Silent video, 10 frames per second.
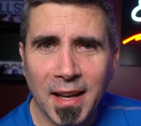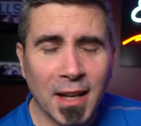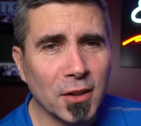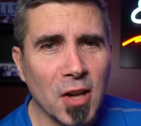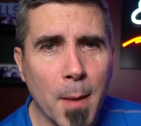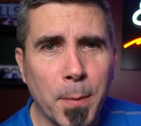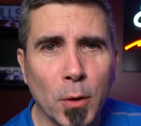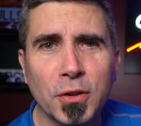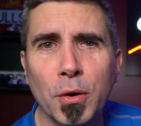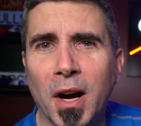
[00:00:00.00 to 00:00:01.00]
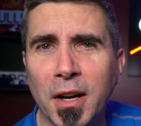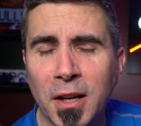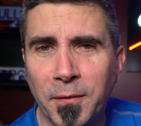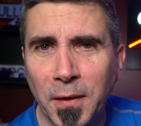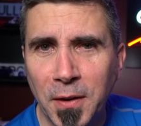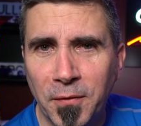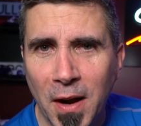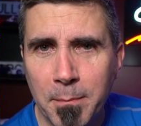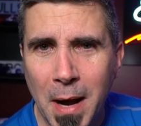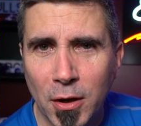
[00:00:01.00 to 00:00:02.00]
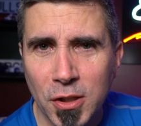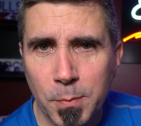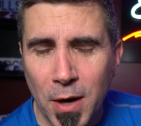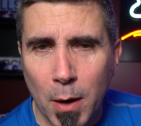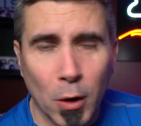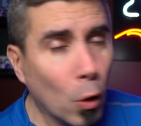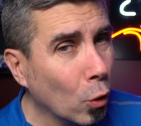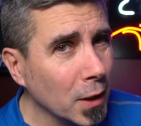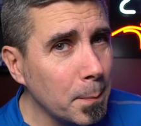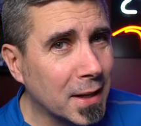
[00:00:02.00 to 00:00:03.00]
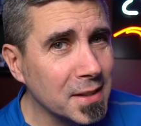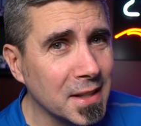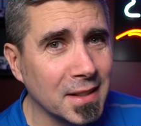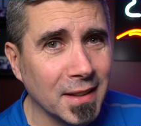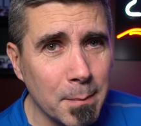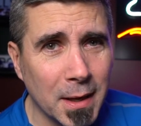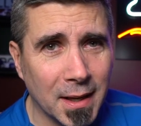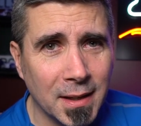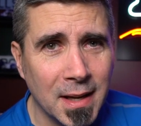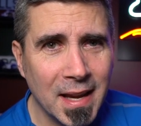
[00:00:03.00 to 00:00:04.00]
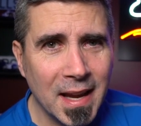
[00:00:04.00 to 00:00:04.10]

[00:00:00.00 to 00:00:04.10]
It'll top out to 155 miles per hour only because it's limited